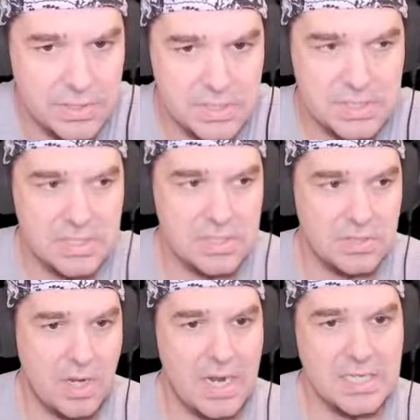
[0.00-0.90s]
These are
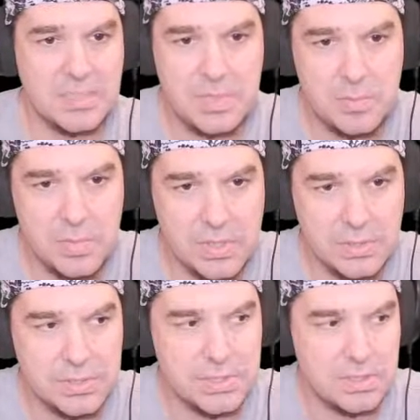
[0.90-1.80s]
high-speed
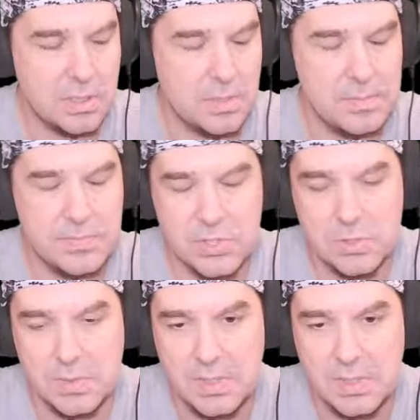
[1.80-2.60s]
builds. Excuse me.